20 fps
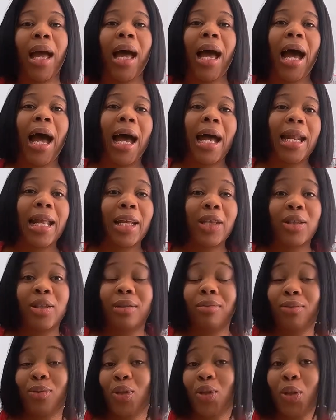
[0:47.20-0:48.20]
added
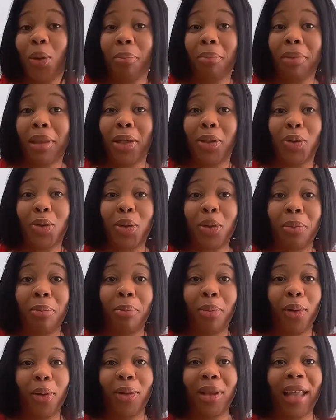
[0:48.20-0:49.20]
something to the
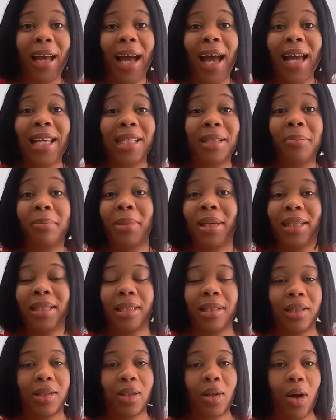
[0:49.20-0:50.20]
board that hasn't been
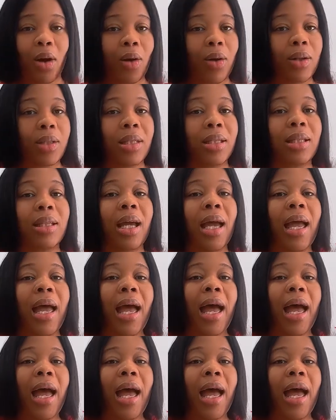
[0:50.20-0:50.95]
discussed.